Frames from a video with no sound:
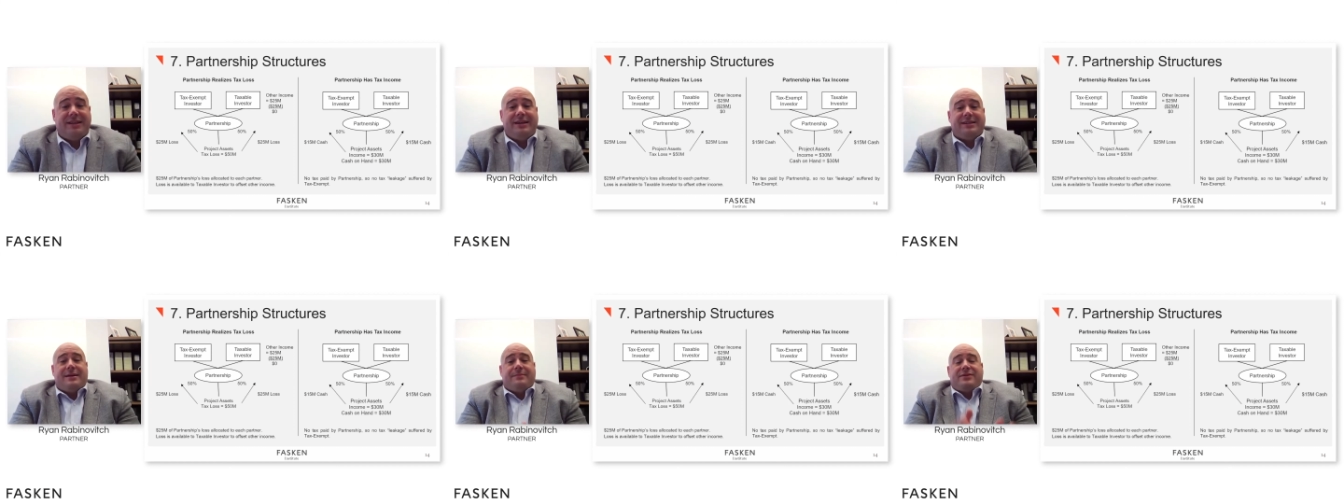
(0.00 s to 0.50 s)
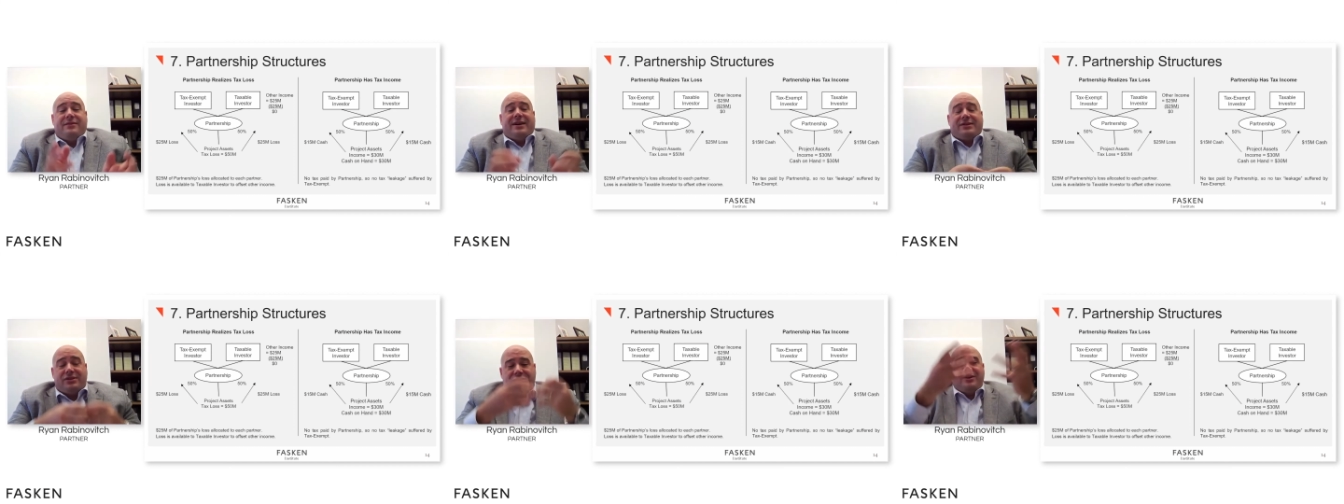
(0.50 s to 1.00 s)
the exempt
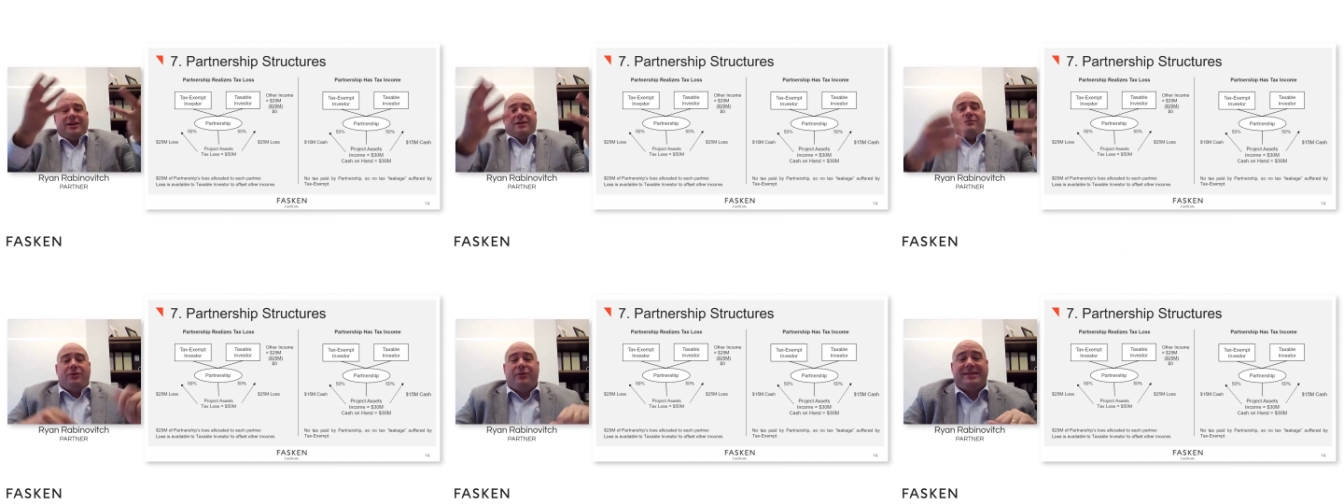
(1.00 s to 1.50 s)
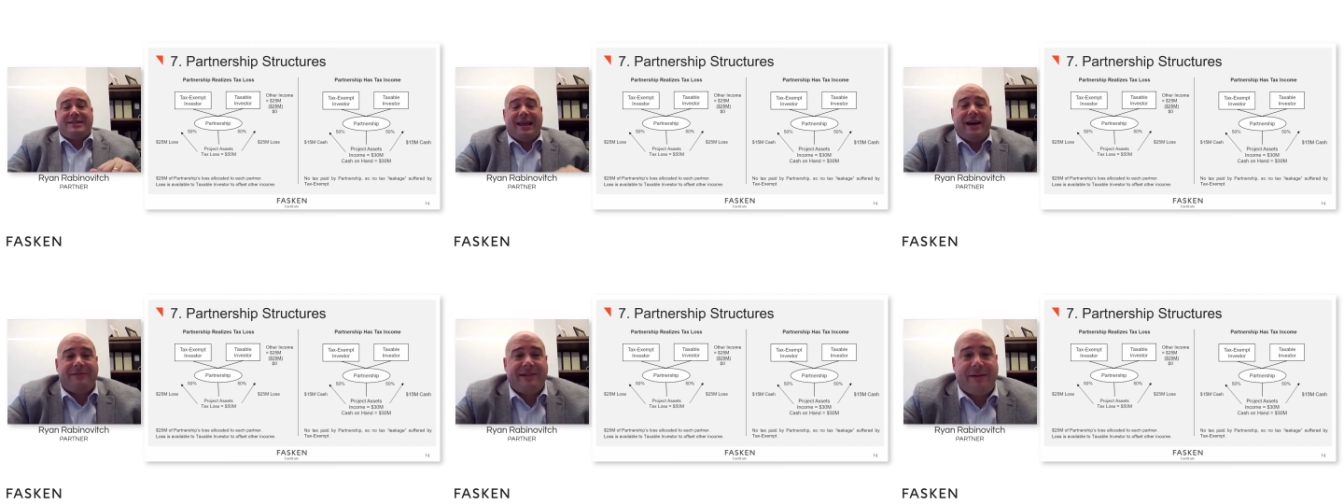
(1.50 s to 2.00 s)
investor and give it what's
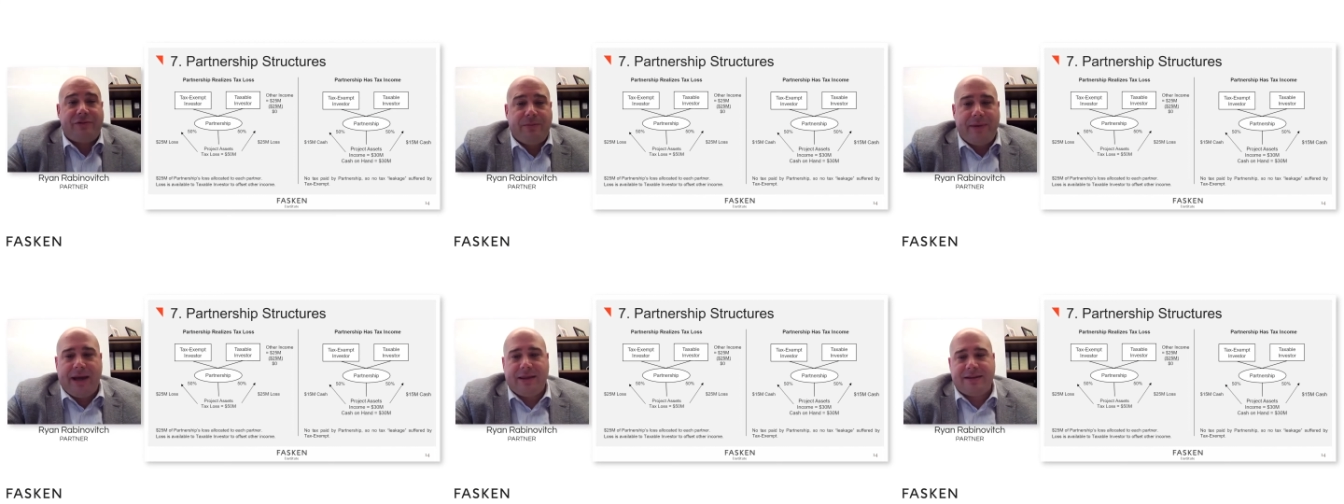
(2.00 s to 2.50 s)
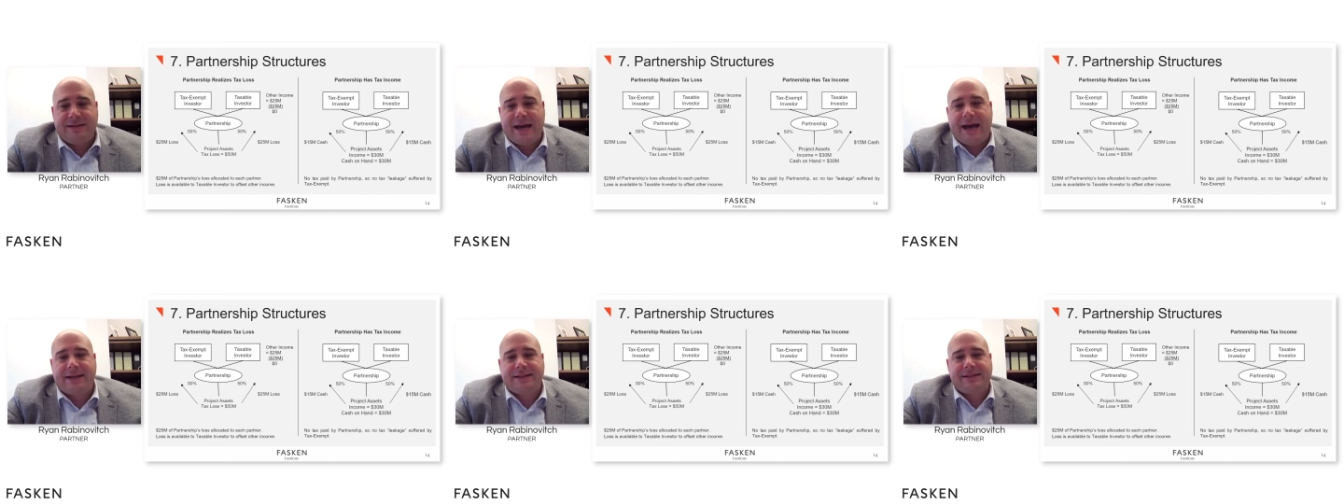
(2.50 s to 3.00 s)
left after paying the
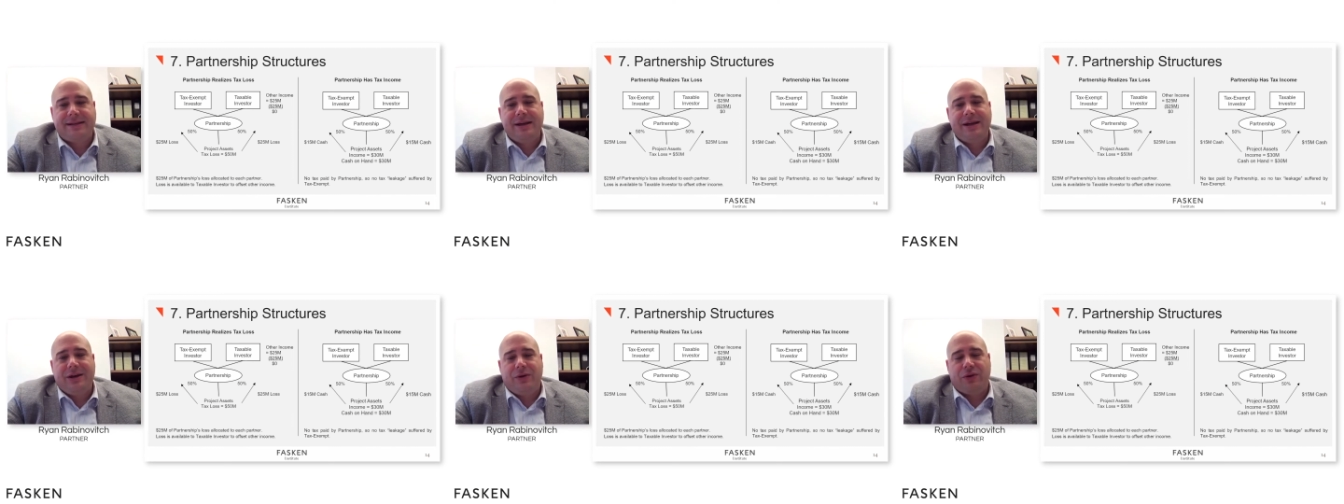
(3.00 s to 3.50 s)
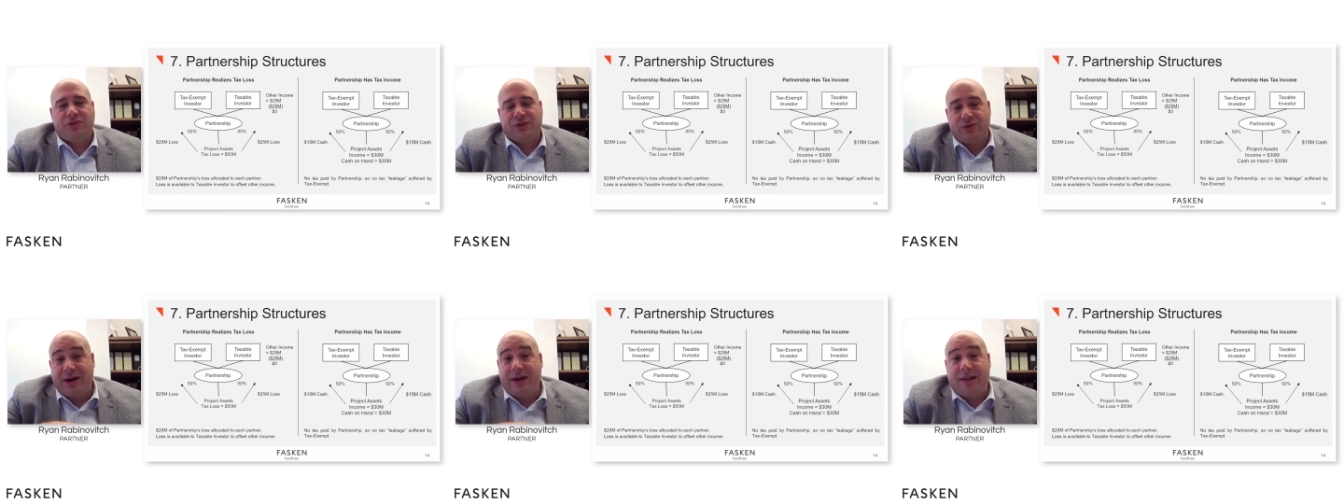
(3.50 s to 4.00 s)
tax, which
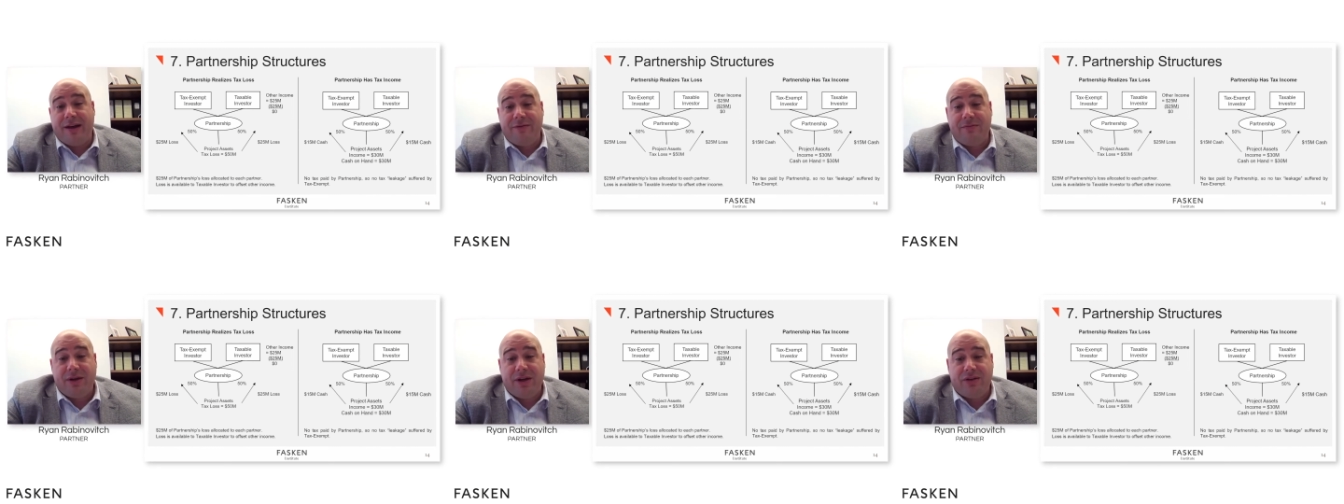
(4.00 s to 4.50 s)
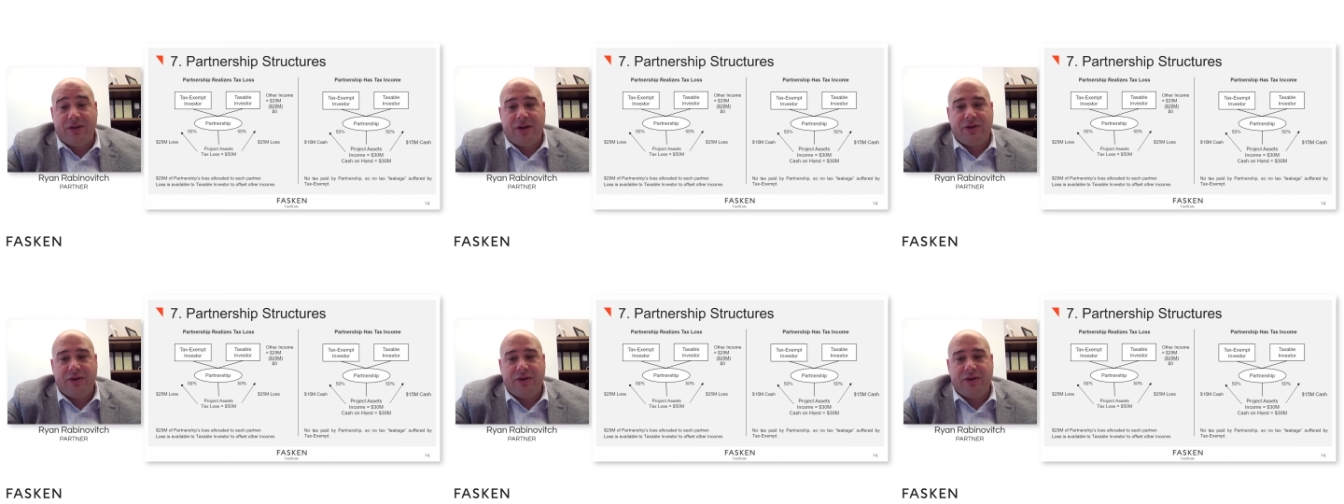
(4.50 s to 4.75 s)
was around $11 million